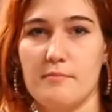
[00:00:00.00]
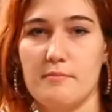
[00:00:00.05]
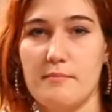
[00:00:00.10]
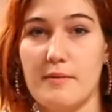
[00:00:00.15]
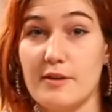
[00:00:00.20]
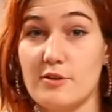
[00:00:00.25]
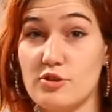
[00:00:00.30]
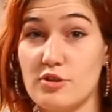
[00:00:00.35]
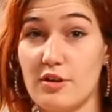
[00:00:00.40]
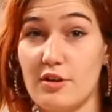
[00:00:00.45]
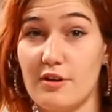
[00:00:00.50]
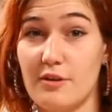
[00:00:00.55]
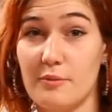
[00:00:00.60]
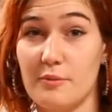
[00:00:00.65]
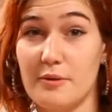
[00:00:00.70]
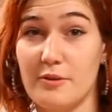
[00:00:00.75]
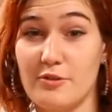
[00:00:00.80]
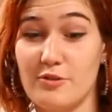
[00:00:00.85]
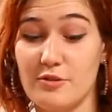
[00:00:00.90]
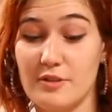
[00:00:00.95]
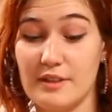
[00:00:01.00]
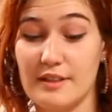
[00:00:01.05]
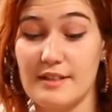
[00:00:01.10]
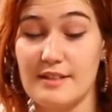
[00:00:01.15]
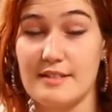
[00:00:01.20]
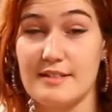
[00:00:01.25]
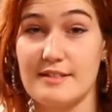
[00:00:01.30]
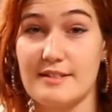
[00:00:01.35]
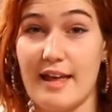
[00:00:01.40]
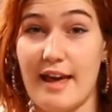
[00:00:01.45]
Make sure when you're doing
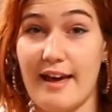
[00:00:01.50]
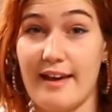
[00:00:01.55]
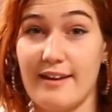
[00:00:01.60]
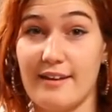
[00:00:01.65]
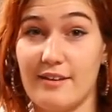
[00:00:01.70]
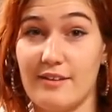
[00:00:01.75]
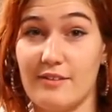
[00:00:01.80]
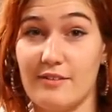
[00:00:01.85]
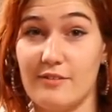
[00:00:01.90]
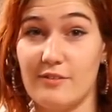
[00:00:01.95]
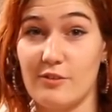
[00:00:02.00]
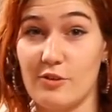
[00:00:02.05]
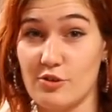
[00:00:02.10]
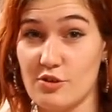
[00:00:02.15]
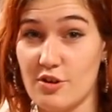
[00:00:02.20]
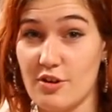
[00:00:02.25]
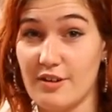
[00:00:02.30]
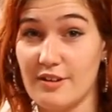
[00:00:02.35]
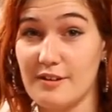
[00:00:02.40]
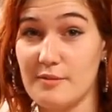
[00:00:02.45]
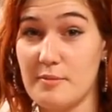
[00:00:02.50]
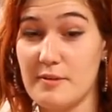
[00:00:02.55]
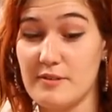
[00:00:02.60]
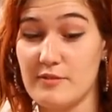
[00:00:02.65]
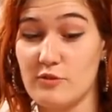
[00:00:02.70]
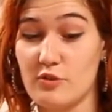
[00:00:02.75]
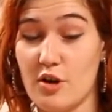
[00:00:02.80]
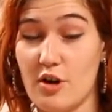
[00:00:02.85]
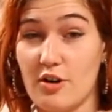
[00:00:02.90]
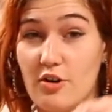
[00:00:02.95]
this that you're turning the piece
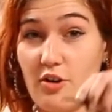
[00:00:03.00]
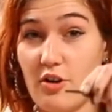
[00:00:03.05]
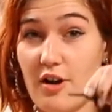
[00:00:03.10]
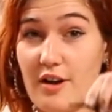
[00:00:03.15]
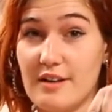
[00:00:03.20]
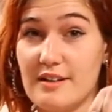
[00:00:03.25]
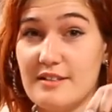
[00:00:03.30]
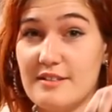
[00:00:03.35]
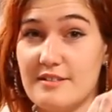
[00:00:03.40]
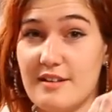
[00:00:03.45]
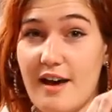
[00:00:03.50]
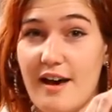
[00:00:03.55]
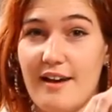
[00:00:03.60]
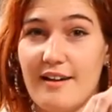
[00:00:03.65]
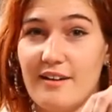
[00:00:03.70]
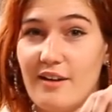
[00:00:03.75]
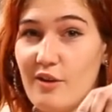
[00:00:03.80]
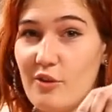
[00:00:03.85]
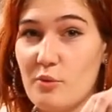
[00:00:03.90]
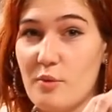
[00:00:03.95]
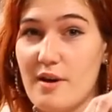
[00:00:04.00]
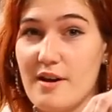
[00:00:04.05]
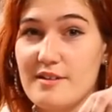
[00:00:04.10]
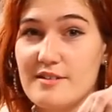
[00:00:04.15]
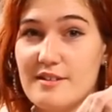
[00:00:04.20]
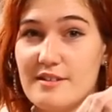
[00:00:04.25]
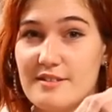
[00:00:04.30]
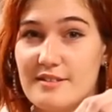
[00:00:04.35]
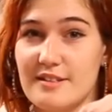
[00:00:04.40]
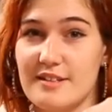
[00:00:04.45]
of charcoal on its side,
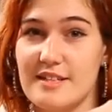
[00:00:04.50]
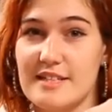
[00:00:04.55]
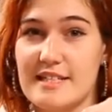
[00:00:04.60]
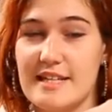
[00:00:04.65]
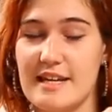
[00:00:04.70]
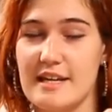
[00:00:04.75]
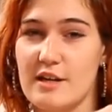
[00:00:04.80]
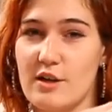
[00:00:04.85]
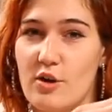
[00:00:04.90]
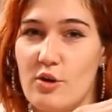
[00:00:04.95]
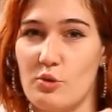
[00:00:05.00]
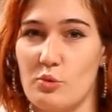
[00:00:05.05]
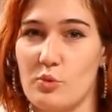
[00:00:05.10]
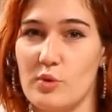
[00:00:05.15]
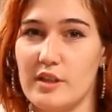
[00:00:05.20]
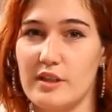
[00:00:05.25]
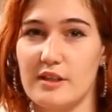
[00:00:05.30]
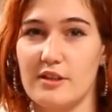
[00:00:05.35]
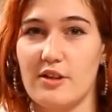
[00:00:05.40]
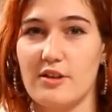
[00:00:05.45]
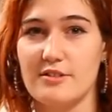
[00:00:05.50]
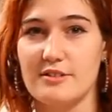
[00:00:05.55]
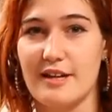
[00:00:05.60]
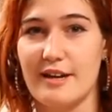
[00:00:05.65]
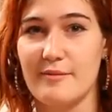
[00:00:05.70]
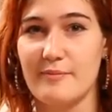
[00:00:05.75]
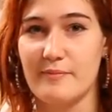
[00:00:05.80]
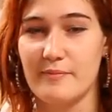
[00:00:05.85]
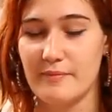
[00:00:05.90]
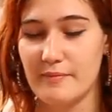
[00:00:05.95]
otherwise it's gonna take a really long
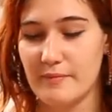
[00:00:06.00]
time.